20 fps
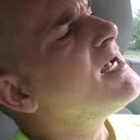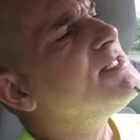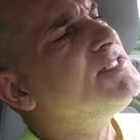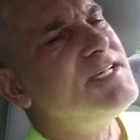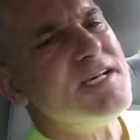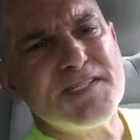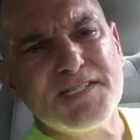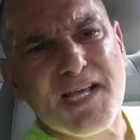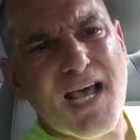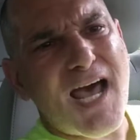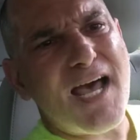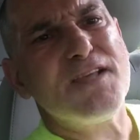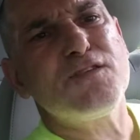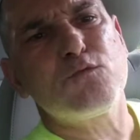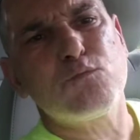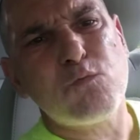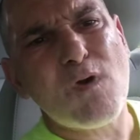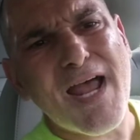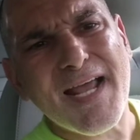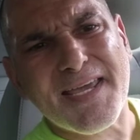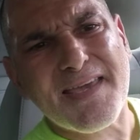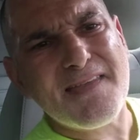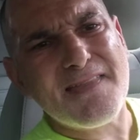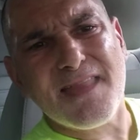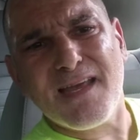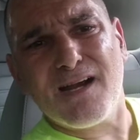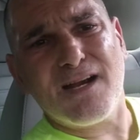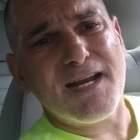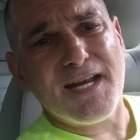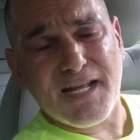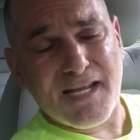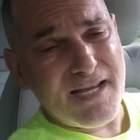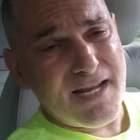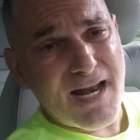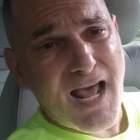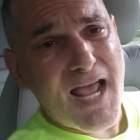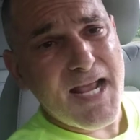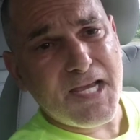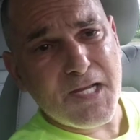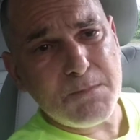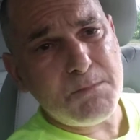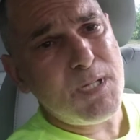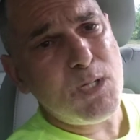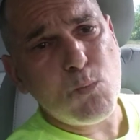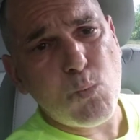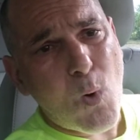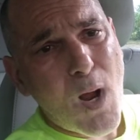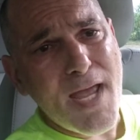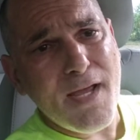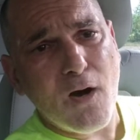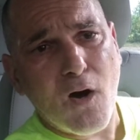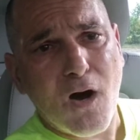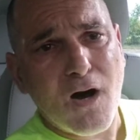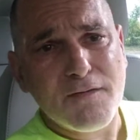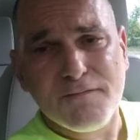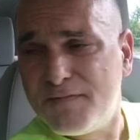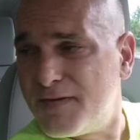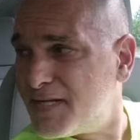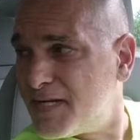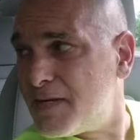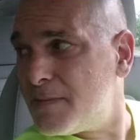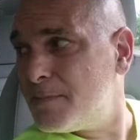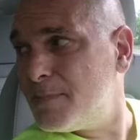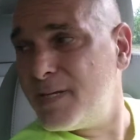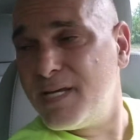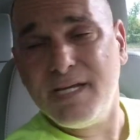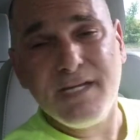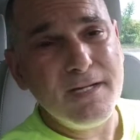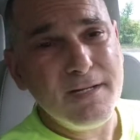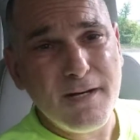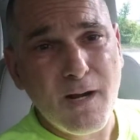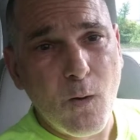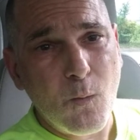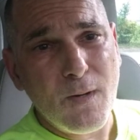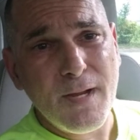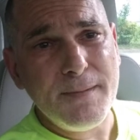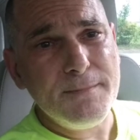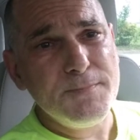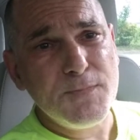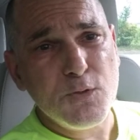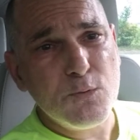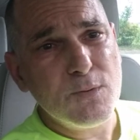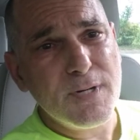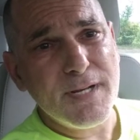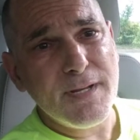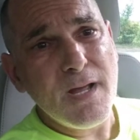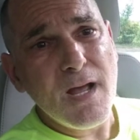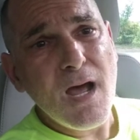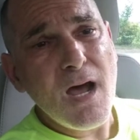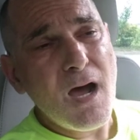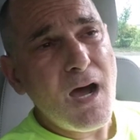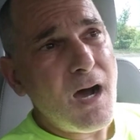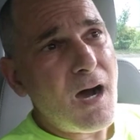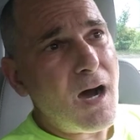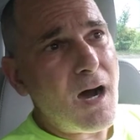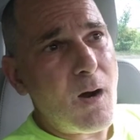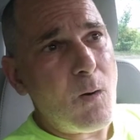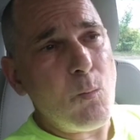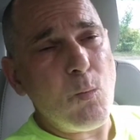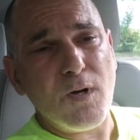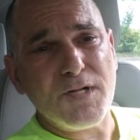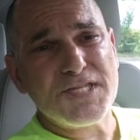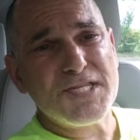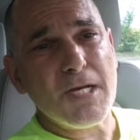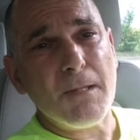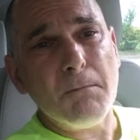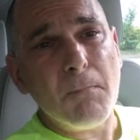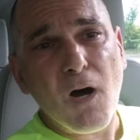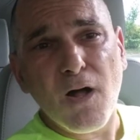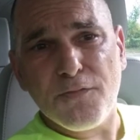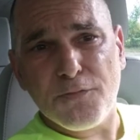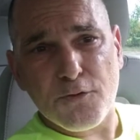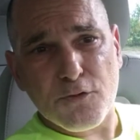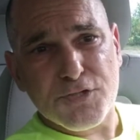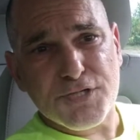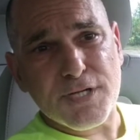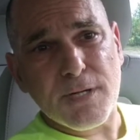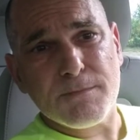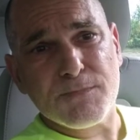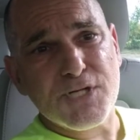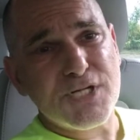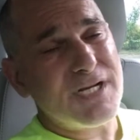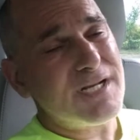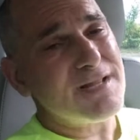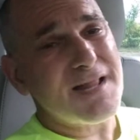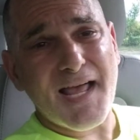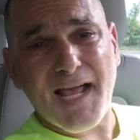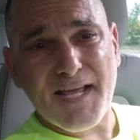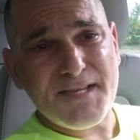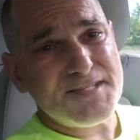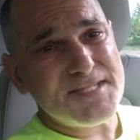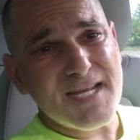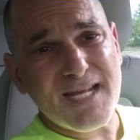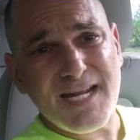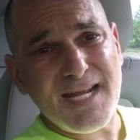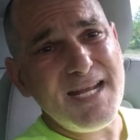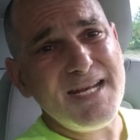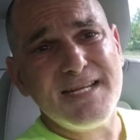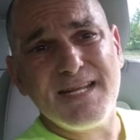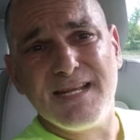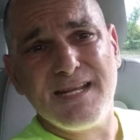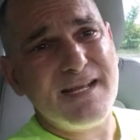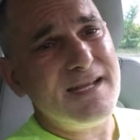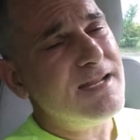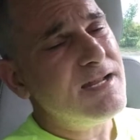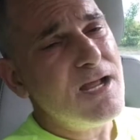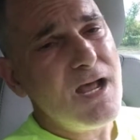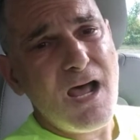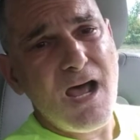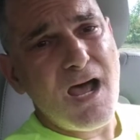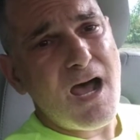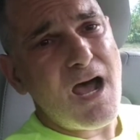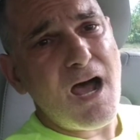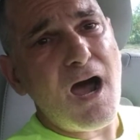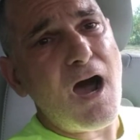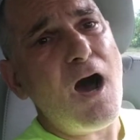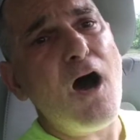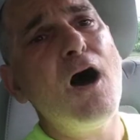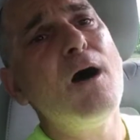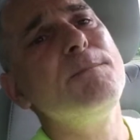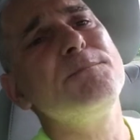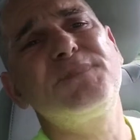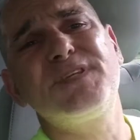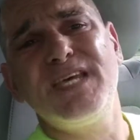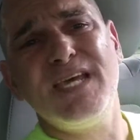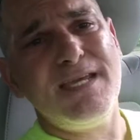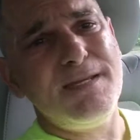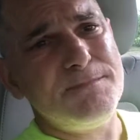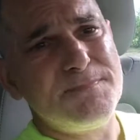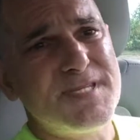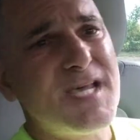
This guy's wrecking there, and, and I could be way off. It could be, you know, him doing it uh, once a month or some shit. Like I said, he did it umpteen